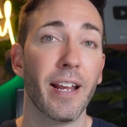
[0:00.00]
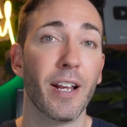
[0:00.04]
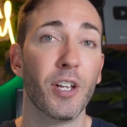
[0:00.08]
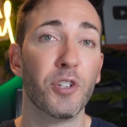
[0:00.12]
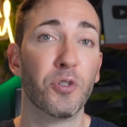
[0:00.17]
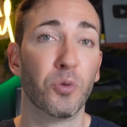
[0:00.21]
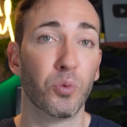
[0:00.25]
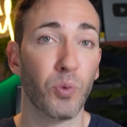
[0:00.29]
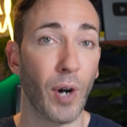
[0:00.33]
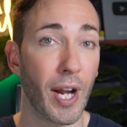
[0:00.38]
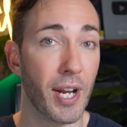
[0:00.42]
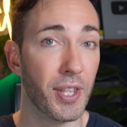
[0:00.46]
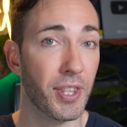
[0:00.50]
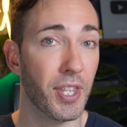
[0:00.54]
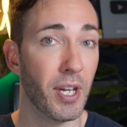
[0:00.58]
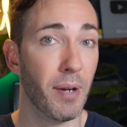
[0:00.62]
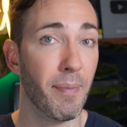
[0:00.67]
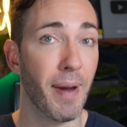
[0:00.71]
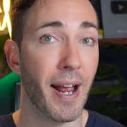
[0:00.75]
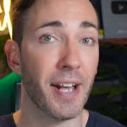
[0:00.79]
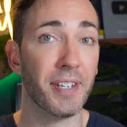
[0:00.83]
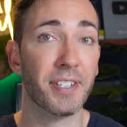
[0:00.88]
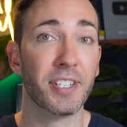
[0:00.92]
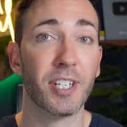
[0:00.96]
is write
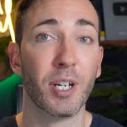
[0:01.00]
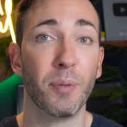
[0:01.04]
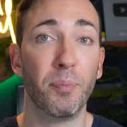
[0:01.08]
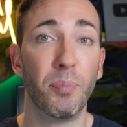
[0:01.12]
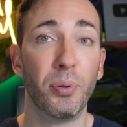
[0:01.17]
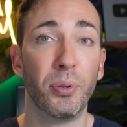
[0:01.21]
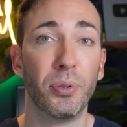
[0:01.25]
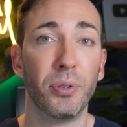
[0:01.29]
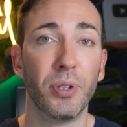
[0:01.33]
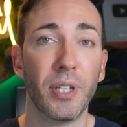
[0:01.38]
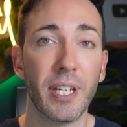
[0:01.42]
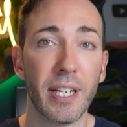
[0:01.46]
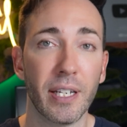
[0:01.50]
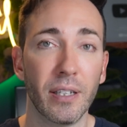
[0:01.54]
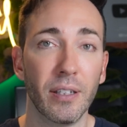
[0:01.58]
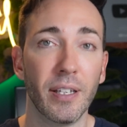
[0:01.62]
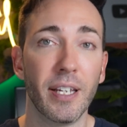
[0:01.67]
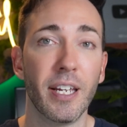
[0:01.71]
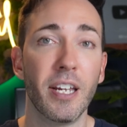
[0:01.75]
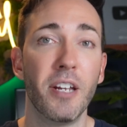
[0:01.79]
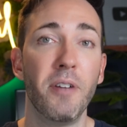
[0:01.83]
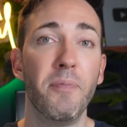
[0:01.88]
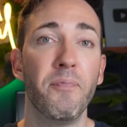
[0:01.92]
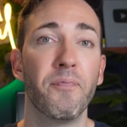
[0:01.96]
them as
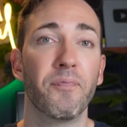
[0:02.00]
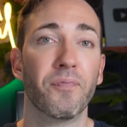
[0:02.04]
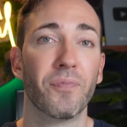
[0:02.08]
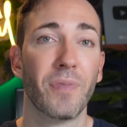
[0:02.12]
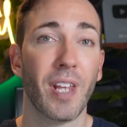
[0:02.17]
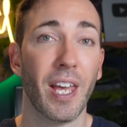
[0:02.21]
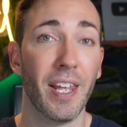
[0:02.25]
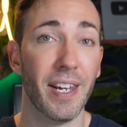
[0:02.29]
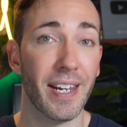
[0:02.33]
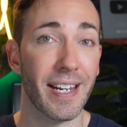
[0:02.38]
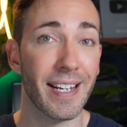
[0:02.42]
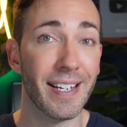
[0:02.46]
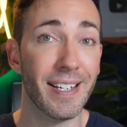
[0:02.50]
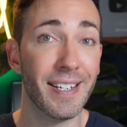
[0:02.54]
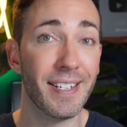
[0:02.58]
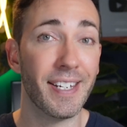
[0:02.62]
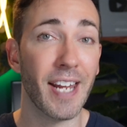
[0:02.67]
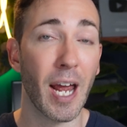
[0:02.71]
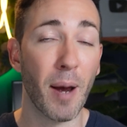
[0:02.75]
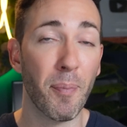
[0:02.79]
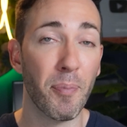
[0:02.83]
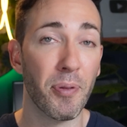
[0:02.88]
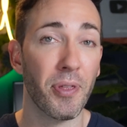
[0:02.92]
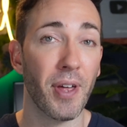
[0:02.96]
completely and
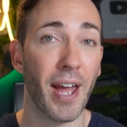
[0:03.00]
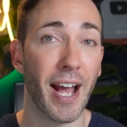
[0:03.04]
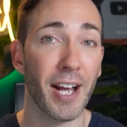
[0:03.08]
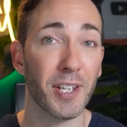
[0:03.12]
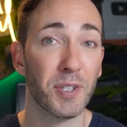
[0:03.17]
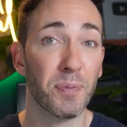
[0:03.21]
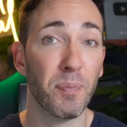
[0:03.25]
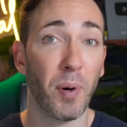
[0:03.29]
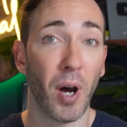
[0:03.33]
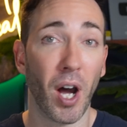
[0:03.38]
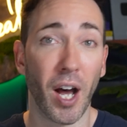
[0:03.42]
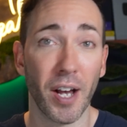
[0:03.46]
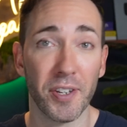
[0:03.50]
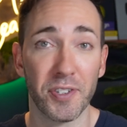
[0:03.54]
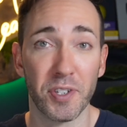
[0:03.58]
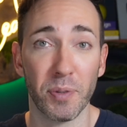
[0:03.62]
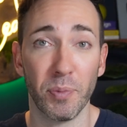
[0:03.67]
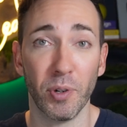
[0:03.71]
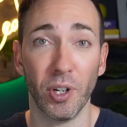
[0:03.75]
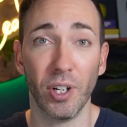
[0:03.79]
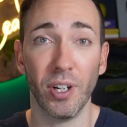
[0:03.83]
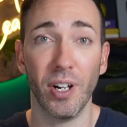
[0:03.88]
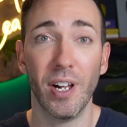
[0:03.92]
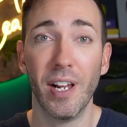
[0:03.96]
in-depth as
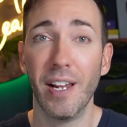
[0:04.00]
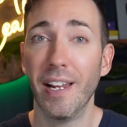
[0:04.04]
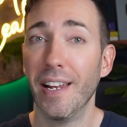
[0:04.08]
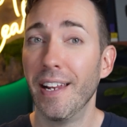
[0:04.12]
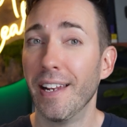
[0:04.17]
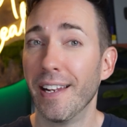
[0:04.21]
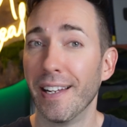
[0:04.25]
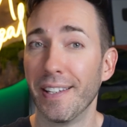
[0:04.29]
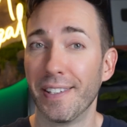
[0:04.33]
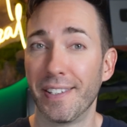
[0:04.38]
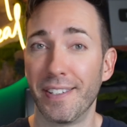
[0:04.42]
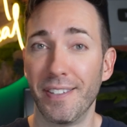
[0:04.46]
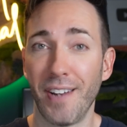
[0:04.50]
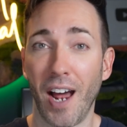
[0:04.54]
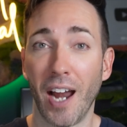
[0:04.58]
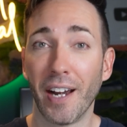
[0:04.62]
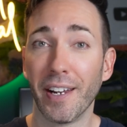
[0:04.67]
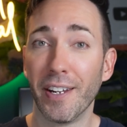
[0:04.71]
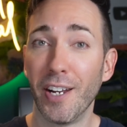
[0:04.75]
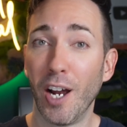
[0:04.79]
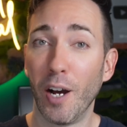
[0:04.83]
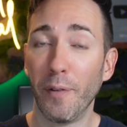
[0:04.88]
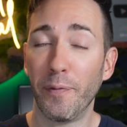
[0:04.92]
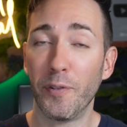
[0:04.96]
possible. It's not
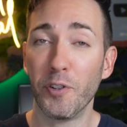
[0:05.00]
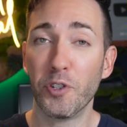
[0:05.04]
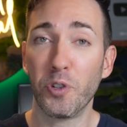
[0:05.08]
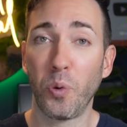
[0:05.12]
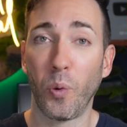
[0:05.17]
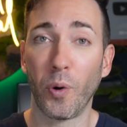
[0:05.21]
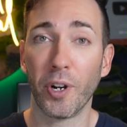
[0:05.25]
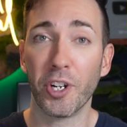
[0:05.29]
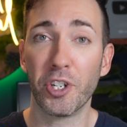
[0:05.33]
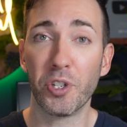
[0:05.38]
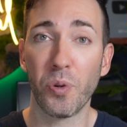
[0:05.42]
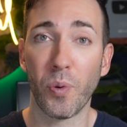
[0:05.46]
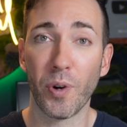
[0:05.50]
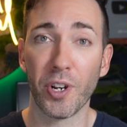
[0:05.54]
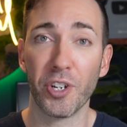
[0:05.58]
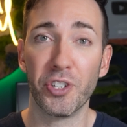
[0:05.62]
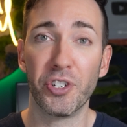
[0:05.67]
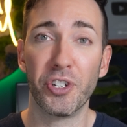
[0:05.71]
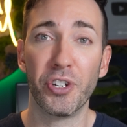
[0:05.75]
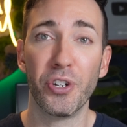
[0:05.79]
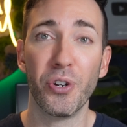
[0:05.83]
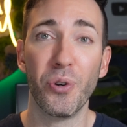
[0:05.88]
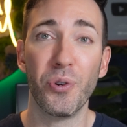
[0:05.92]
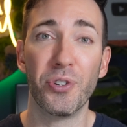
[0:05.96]
enough in twenty
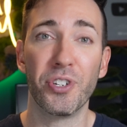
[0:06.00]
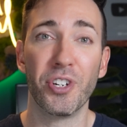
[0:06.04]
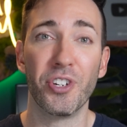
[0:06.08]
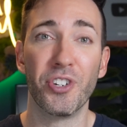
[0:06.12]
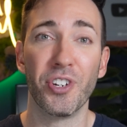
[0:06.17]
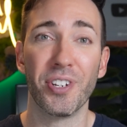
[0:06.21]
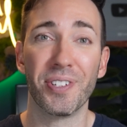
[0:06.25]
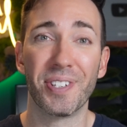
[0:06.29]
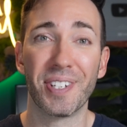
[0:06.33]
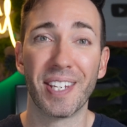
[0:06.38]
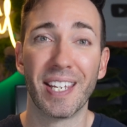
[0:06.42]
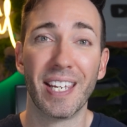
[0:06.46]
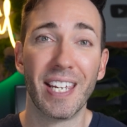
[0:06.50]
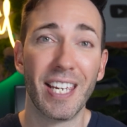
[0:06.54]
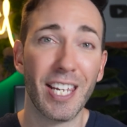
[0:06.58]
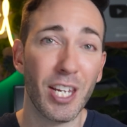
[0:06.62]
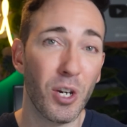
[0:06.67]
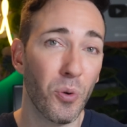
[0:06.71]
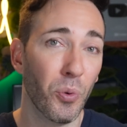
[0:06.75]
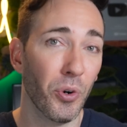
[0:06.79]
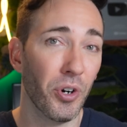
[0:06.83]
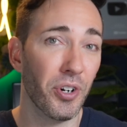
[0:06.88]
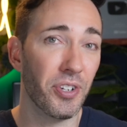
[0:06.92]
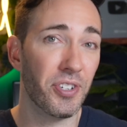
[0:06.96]
twenty-two to just
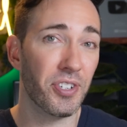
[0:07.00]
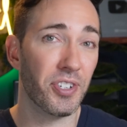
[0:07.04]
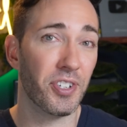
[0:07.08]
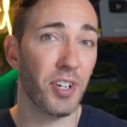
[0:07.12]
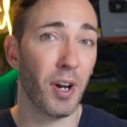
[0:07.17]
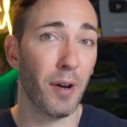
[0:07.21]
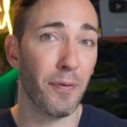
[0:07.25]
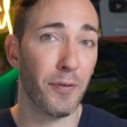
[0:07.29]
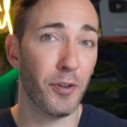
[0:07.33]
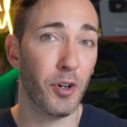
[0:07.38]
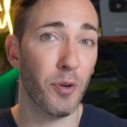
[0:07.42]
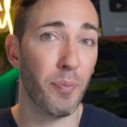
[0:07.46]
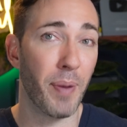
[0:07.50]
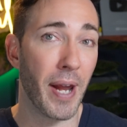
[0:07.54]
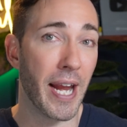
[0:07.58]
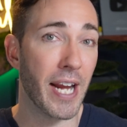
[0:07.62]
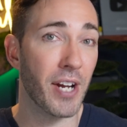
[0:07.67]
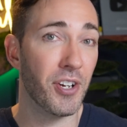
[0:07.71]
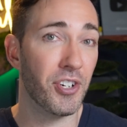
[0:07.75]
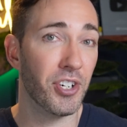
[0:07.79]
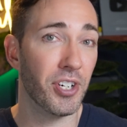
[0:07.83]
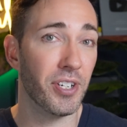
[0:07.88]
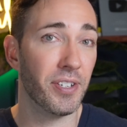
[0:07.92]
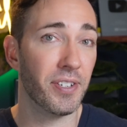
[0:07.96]
keyword stuff your
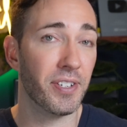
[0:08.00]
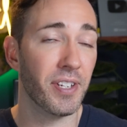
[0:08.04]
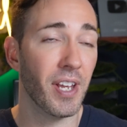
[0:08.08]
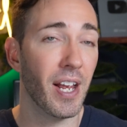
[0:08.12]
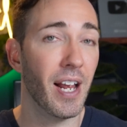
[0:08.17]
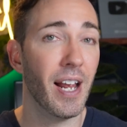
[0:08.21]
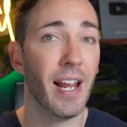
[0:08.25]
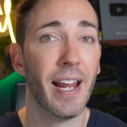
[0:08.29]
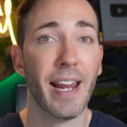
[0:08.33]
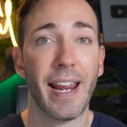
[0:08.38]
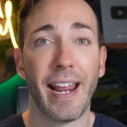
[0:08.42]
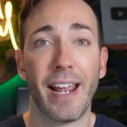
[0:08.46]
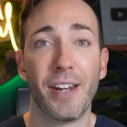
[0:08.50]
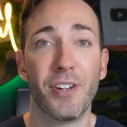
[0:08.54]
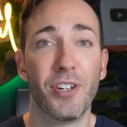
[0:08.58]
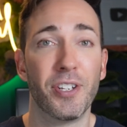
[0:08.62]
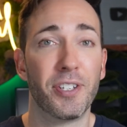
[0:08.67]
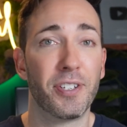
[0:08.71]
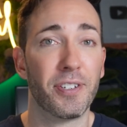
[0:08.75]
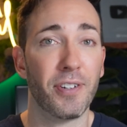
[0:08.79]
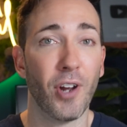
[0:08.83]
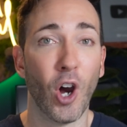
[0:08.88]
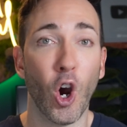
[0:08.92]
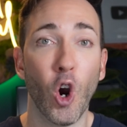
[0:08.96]
pages and
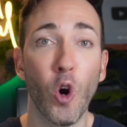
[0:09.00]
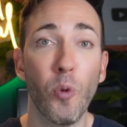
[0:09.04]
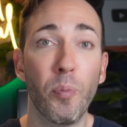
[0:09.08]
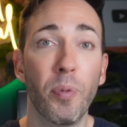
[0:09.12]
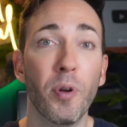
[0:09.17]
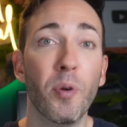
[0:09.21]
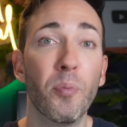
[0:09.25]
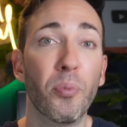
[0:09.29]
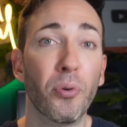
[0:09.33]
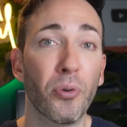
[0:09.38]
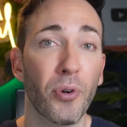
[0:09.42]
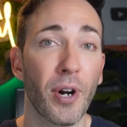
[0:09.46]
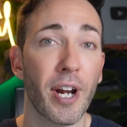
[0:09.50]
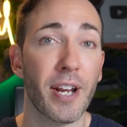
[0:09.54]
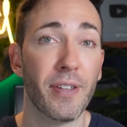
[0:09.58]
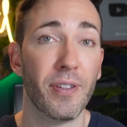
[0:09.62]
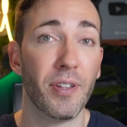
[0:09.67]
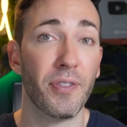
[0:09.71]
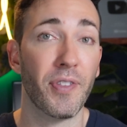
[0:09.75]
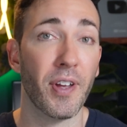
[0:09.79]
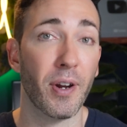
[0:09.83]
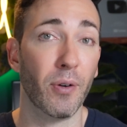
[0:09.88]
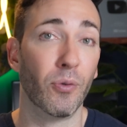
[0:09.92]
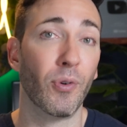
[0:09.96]
just hope and pray
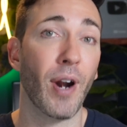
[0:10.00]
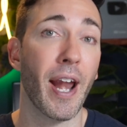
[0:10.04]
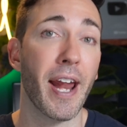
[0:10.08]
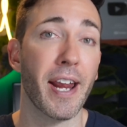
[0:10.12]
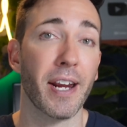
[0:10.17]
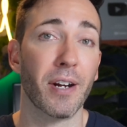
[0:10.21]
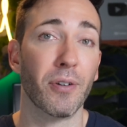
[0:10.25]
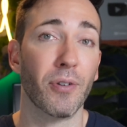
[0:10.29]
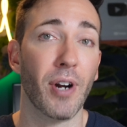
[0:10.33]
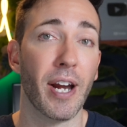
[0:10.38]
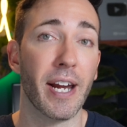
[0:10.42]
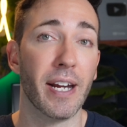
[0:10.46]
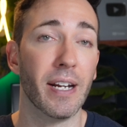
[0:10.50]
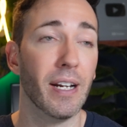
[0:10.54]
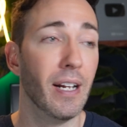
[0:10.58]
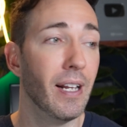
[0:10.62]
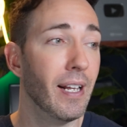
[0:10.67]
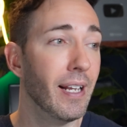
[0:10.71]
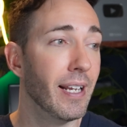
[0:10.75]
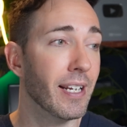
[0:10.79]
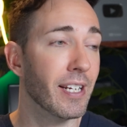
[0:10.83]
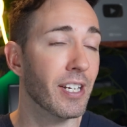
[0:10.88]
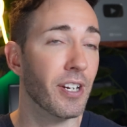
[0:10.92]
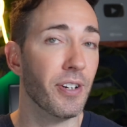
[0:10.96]
that they rank, right?
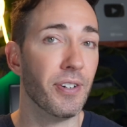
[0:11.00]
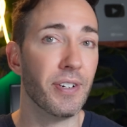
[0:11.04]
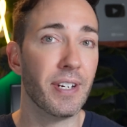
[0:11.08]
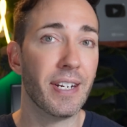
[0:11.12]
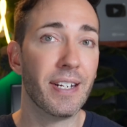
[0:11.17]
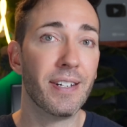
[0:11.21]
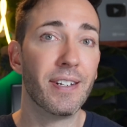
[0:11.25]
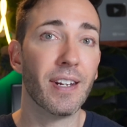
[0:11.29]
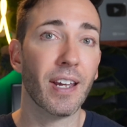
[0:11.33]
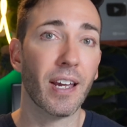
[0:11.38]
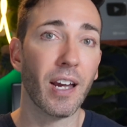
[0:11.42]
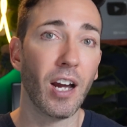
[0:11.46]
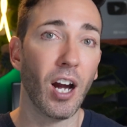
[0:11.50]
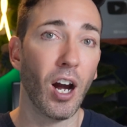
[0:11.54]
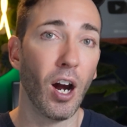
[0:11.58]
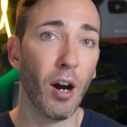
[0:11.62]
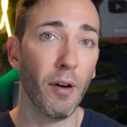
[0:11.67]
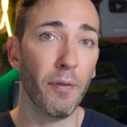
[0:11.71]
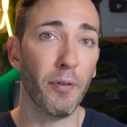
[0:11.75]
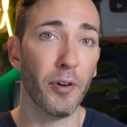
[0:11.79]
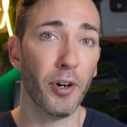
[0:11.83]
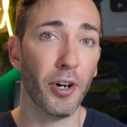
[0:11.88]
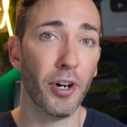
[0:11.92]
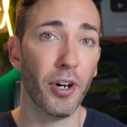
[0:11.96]
You need to
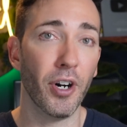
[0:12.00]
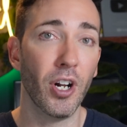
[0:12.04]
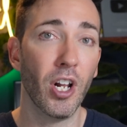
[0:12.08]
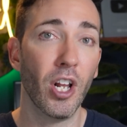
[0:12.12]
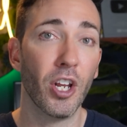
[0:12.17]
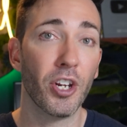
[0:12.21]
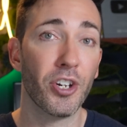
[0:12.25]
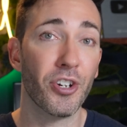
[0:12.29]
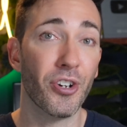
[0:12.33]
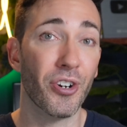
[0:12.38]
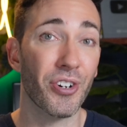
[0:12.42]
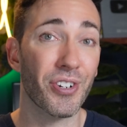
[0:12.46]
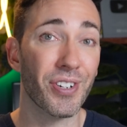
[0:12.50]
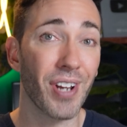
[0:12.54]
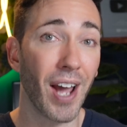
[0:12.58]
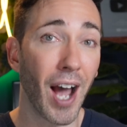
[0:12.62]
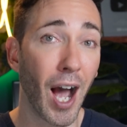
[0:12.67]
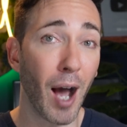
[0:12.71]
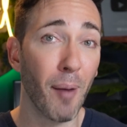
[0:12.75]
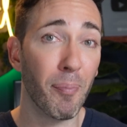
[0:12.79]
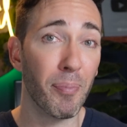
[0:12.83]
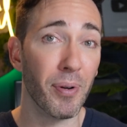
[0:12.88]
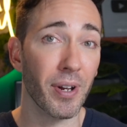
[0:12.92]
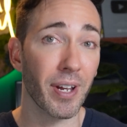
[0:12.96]
cover your
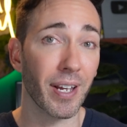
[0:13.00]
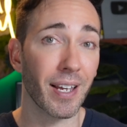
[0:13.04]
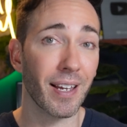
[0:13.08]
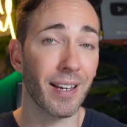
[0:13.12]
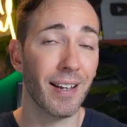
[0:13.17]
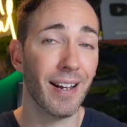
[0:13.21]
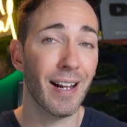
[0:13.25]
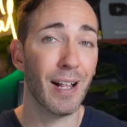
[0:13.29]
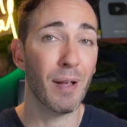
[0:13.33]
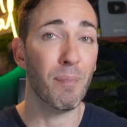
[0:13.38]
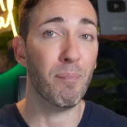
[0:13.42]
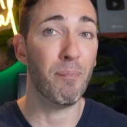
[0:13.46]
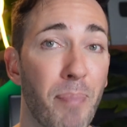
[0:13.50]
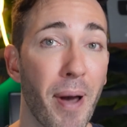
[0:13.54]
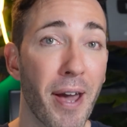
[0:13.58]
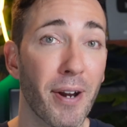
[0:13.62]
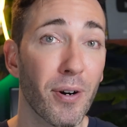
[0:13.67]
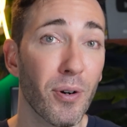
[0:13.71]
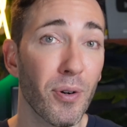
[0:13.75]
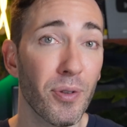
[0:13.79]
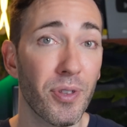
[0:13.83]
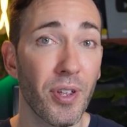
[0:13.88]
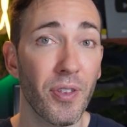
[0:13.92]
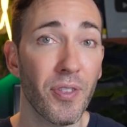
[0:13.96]
topic
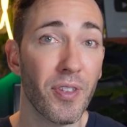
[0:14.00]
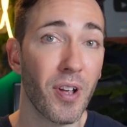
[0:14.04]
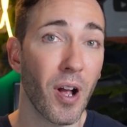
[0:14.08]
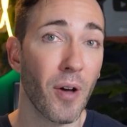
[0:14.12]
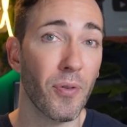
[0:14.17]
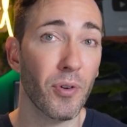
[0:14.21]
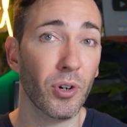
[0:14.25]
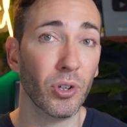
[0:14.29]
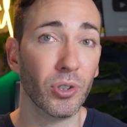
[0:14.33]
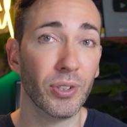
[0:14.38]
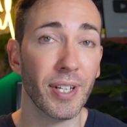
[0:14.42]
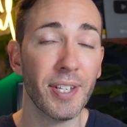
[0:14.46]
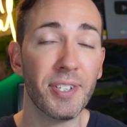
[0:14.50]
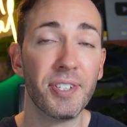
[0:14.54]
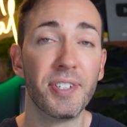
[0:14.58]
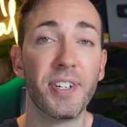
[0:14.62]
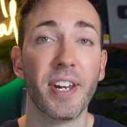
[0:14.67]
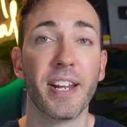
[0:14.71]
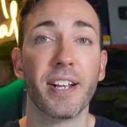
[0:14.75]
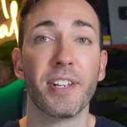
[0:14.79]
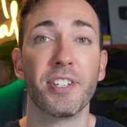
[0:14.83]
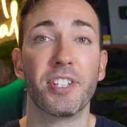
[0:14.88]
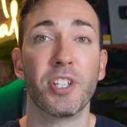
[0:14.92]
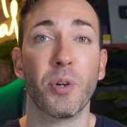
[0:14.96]
better than the other
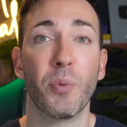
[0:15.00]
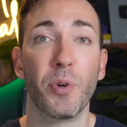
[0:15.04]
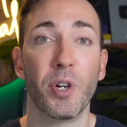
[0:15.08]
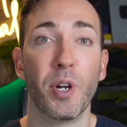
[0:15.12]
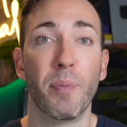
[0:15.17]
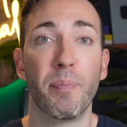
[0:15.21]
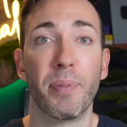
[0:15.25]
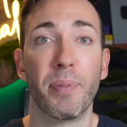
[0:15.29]
listings that would